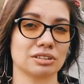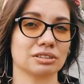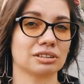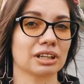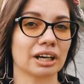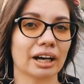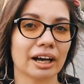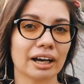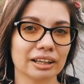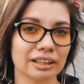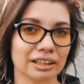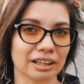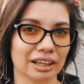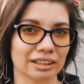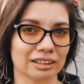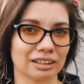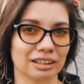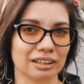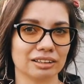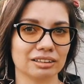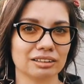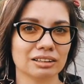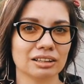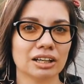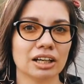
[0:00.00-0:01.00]
in
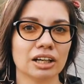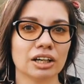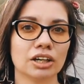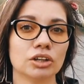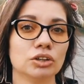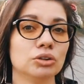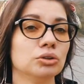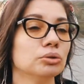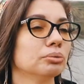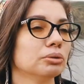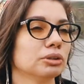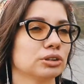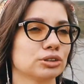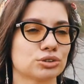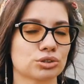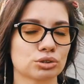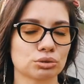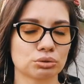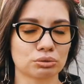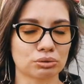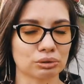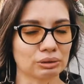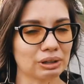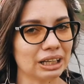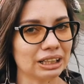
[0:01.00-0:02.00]
kayaking you will
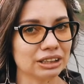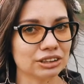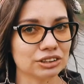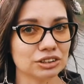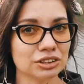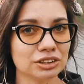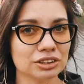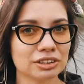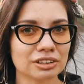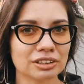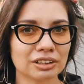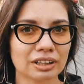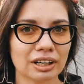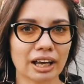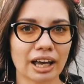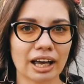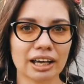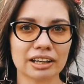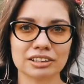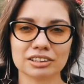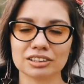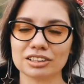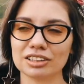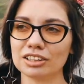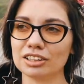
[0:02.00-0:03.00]
do great here
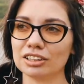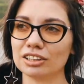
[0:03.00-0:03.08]
and